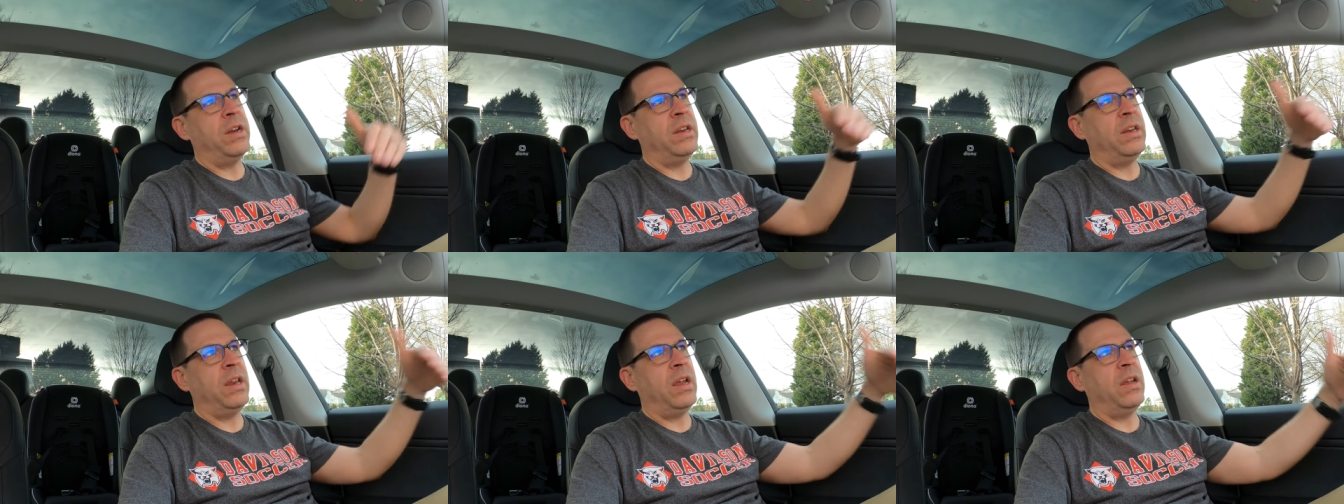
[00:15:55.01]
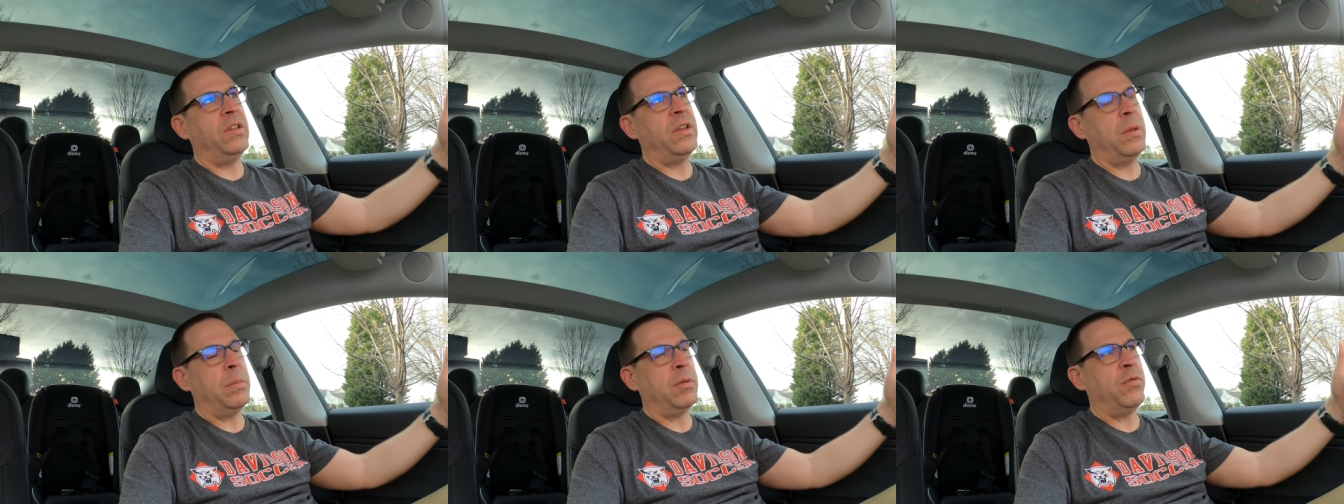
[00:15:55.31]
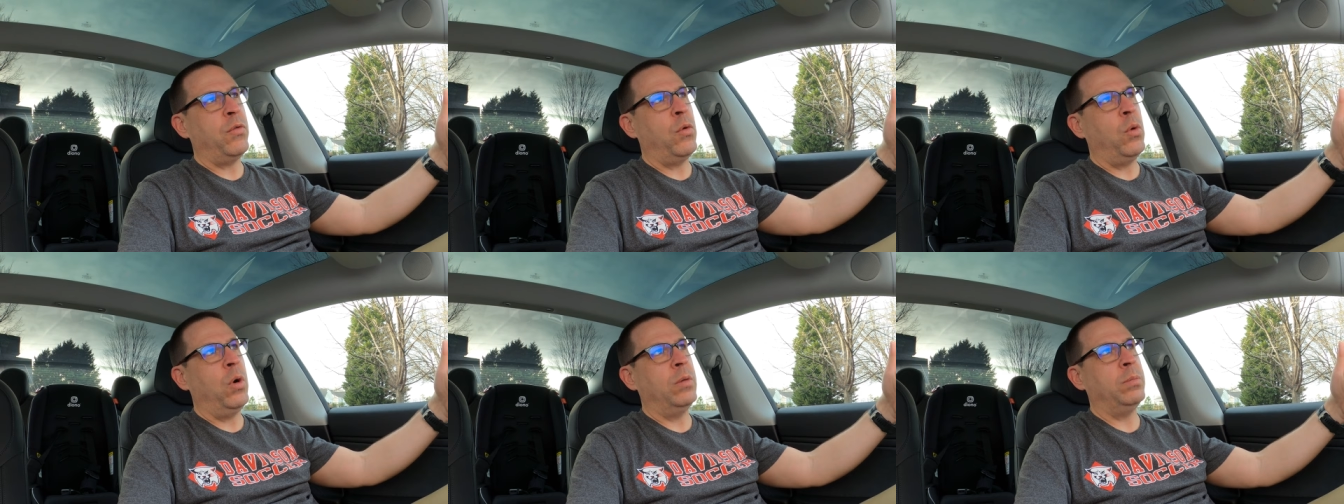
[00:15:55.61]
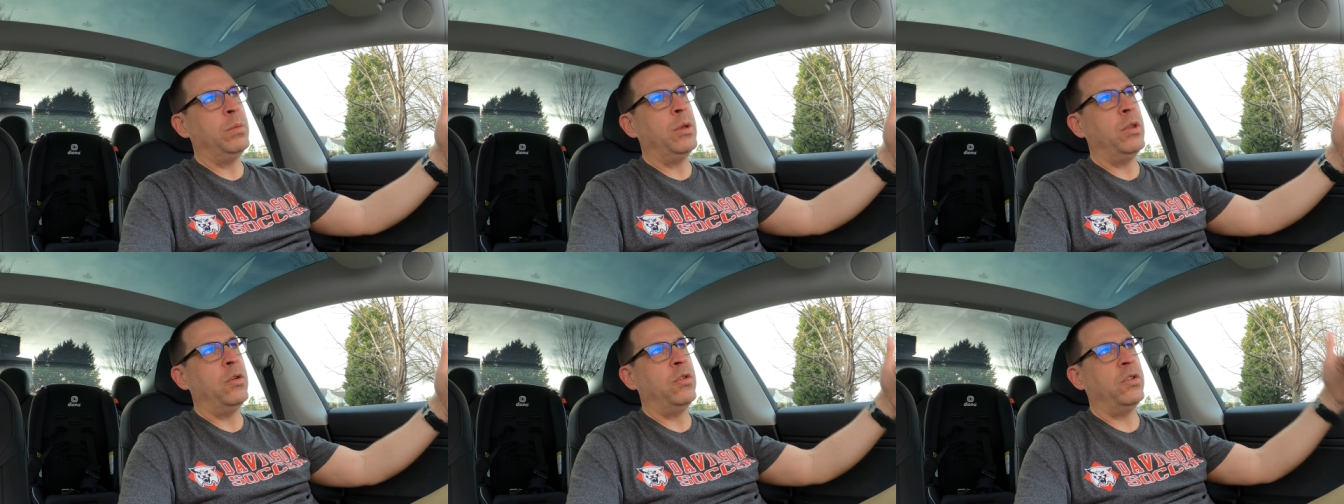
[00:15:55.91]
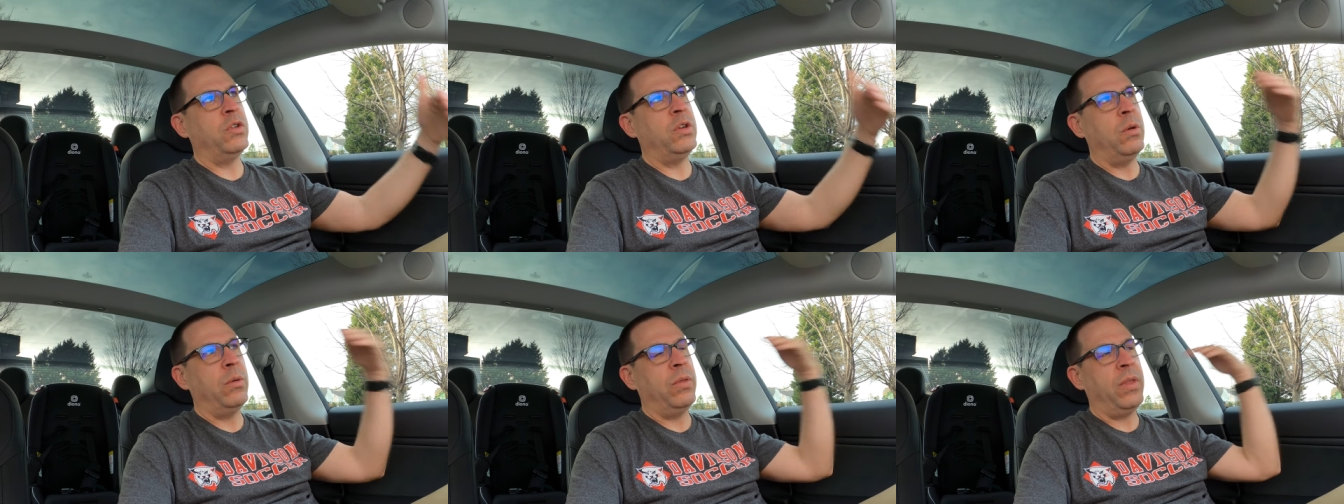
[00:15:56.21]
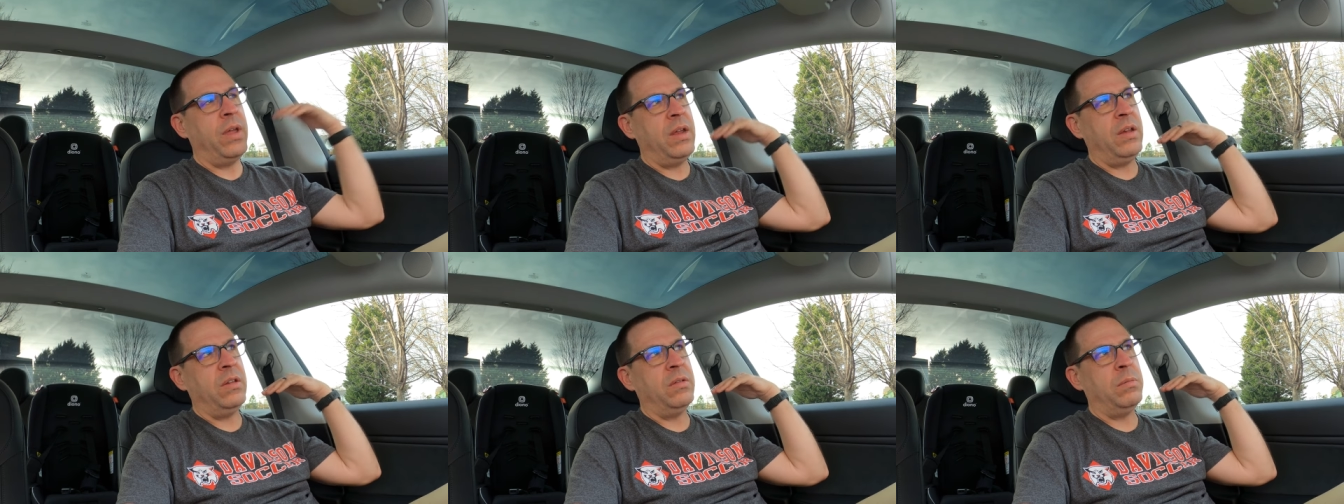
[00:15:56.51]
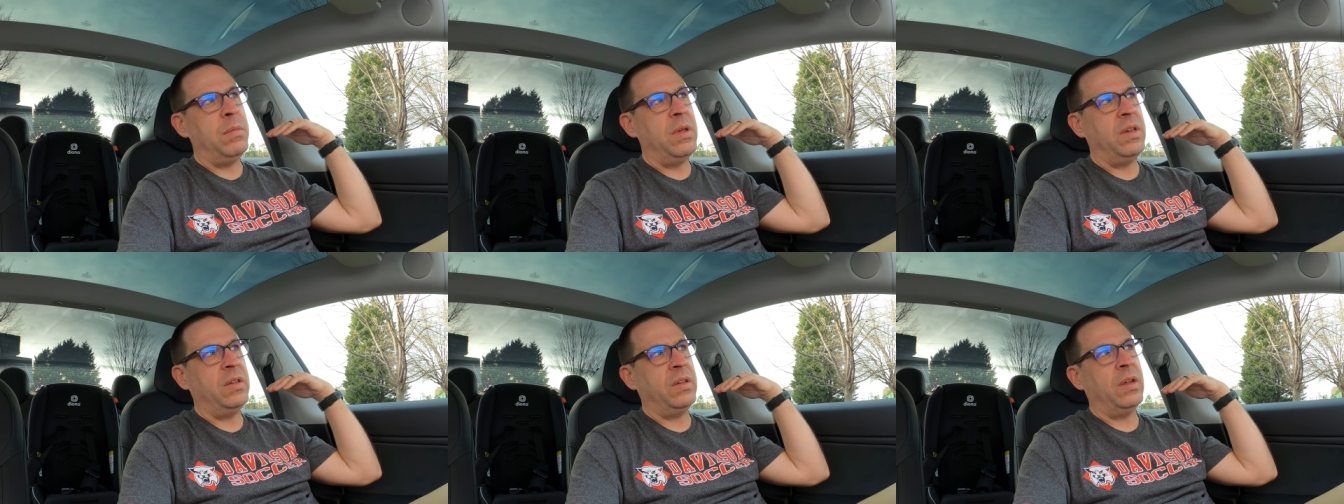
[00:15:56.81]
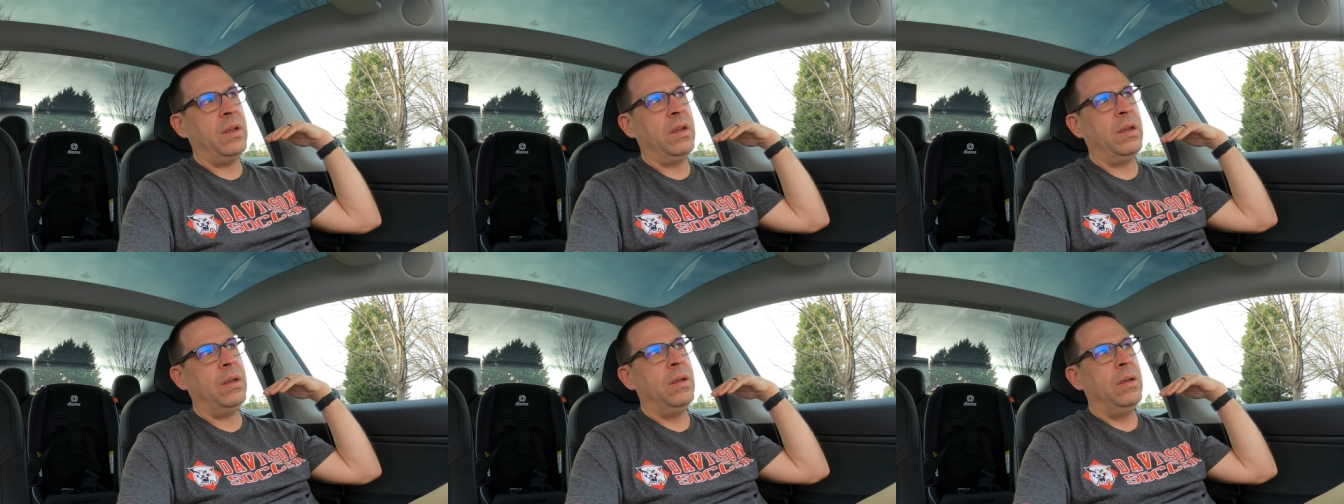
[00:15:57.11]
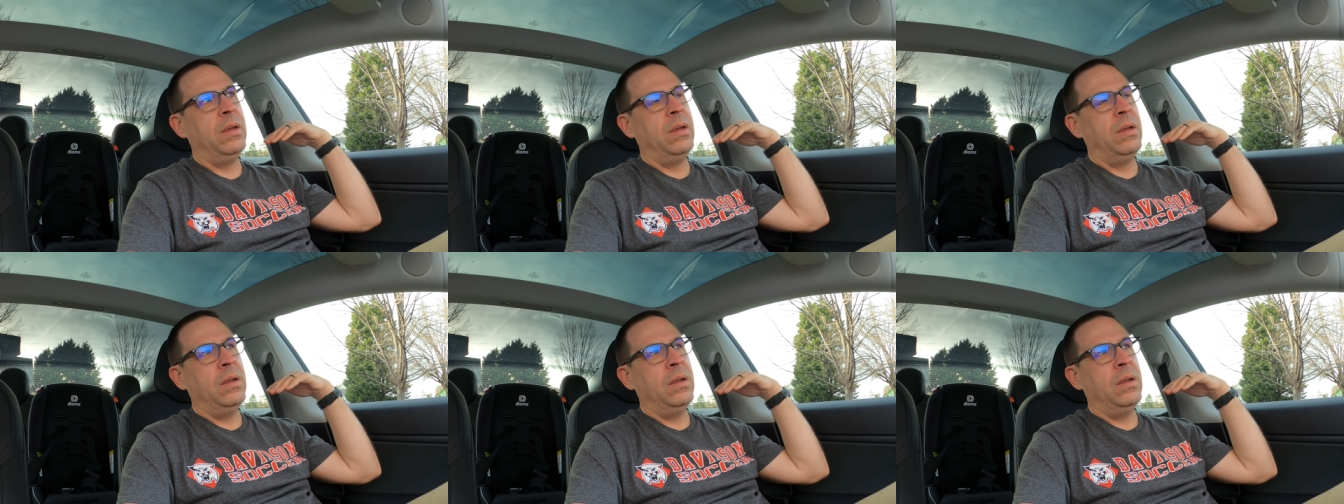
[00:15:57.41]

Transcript: to take steps forward but there's still things missing